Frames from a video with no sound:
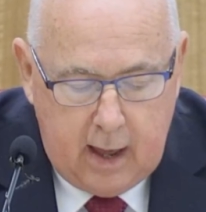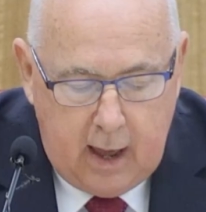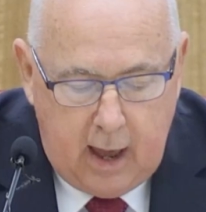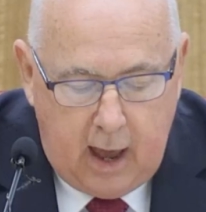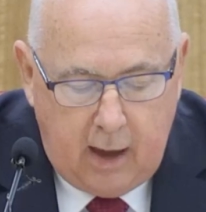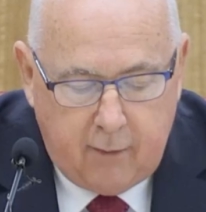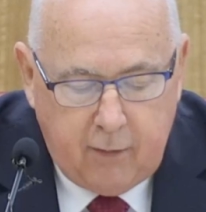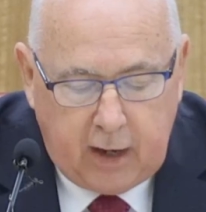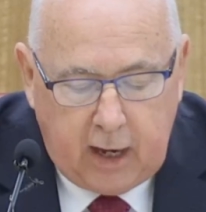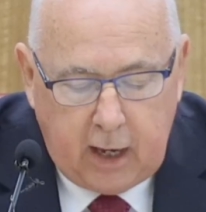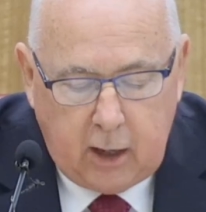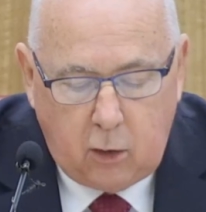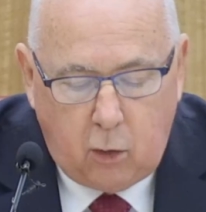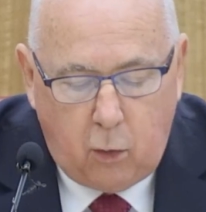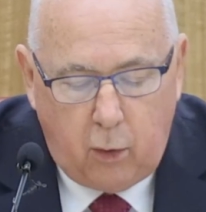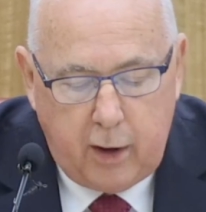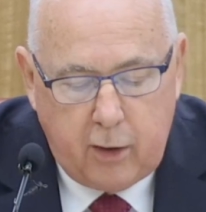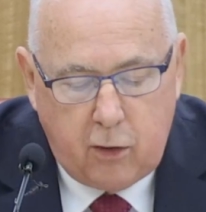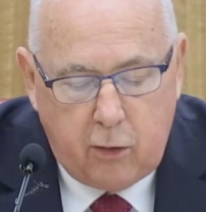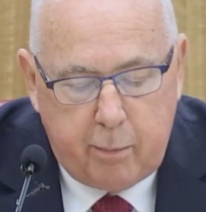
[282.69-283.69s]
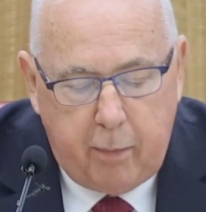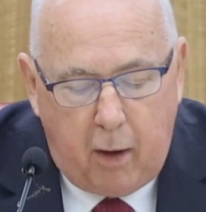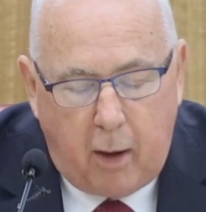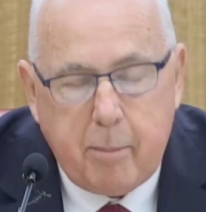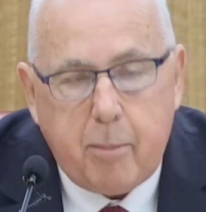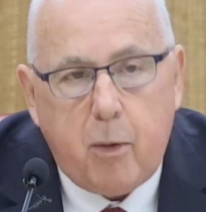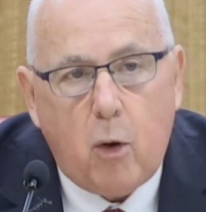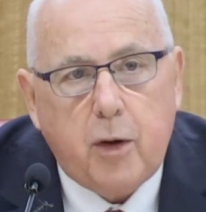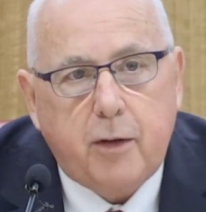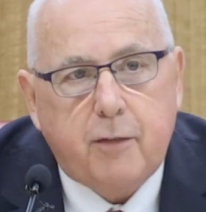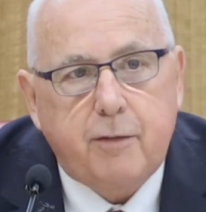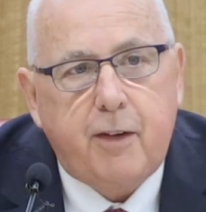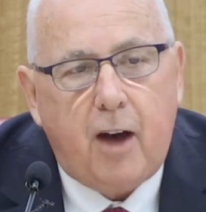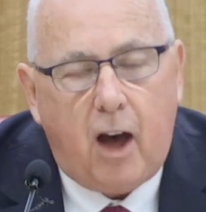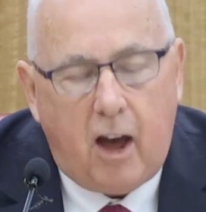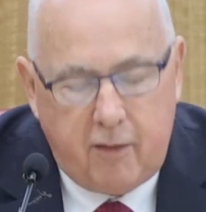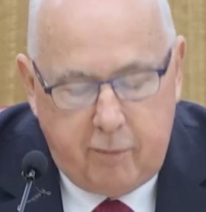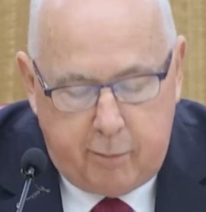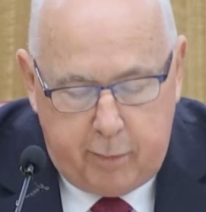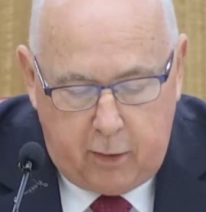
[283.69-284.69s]
having increased by
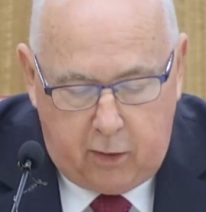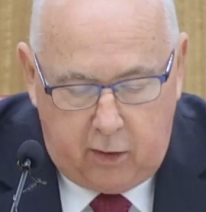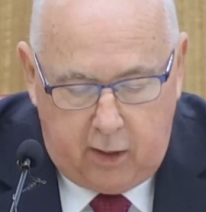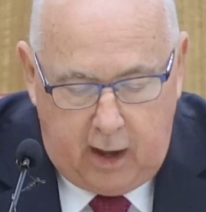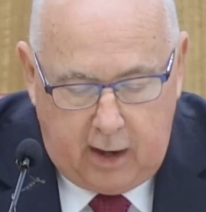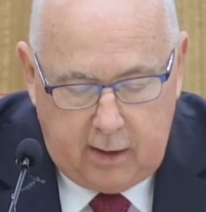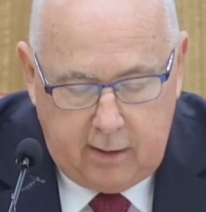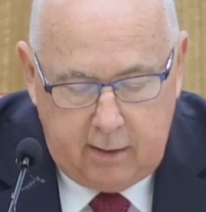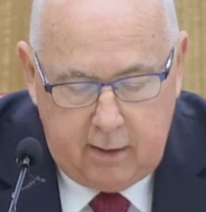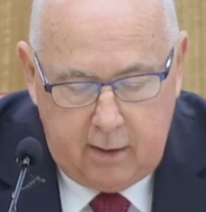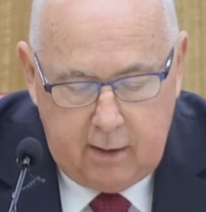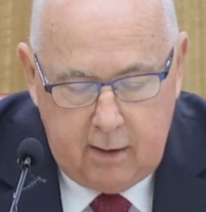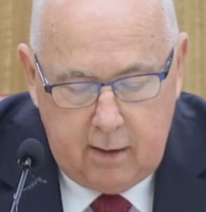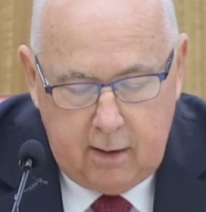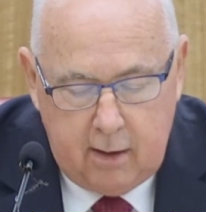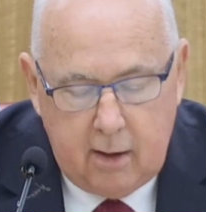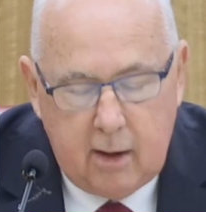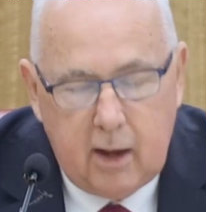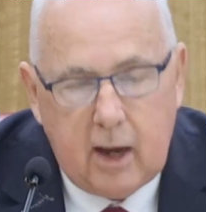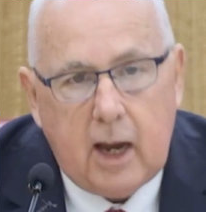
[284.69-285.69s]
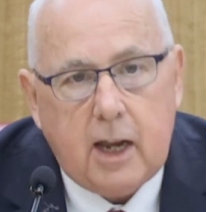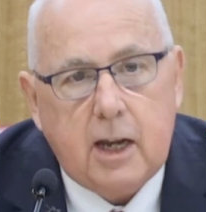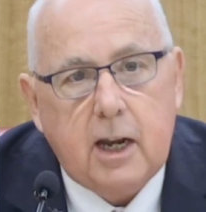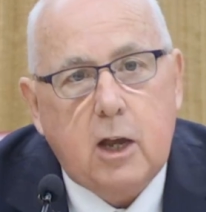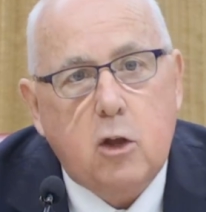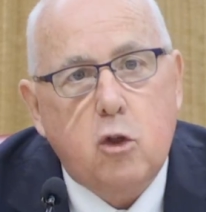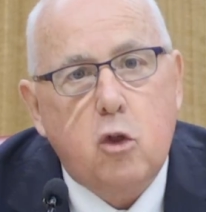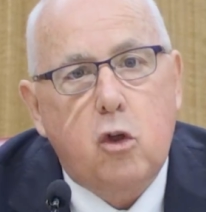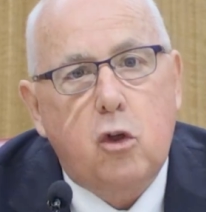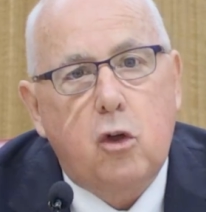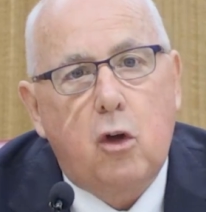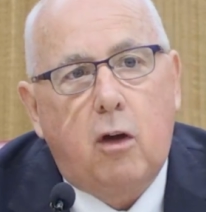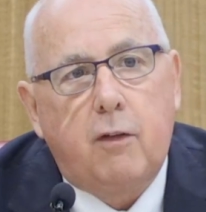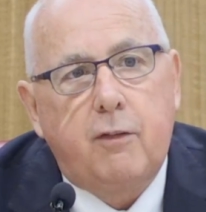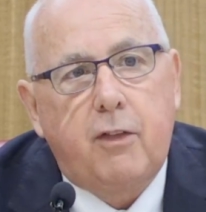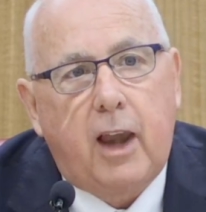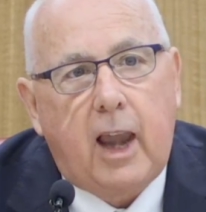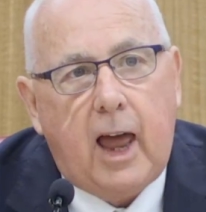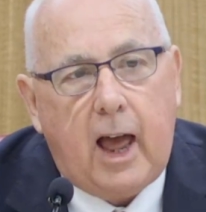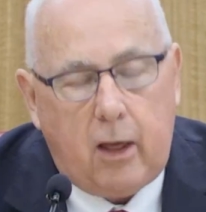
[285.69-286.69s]
0.5% in each
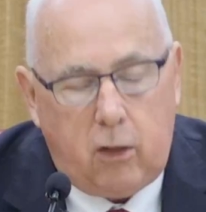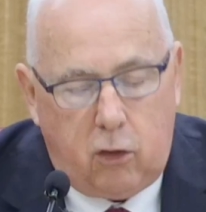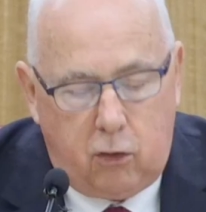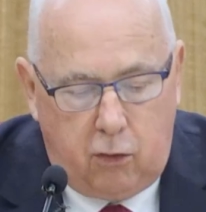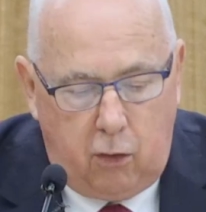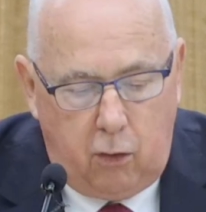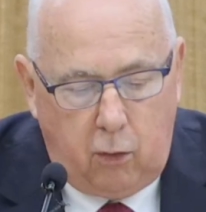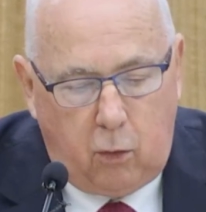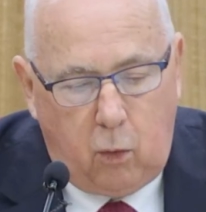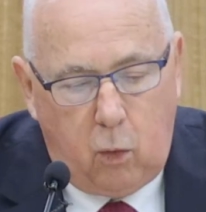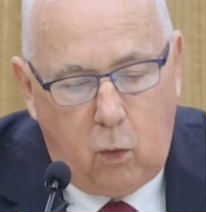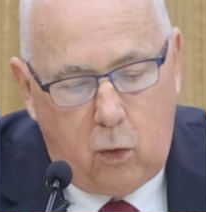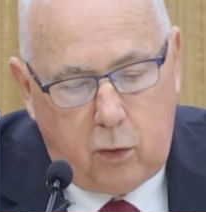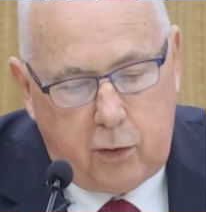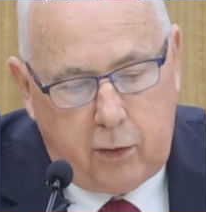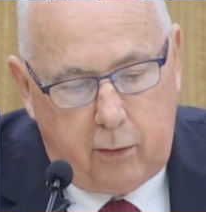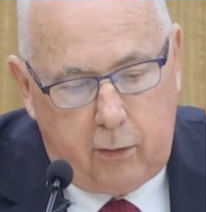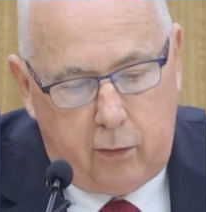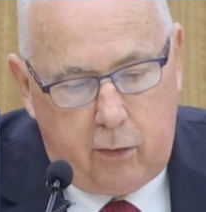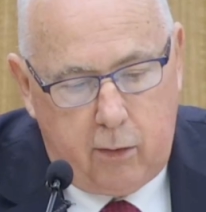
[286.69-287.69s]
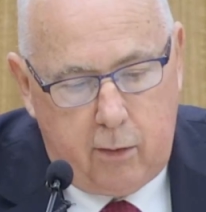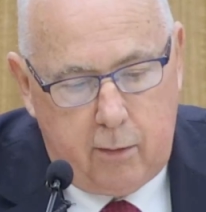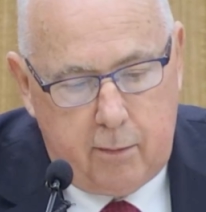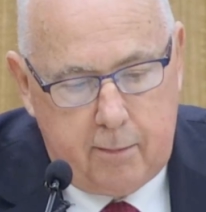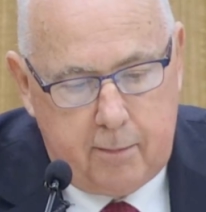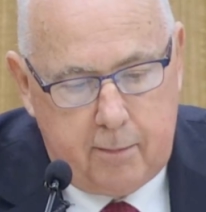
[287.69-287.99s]
of the last 2 quarters.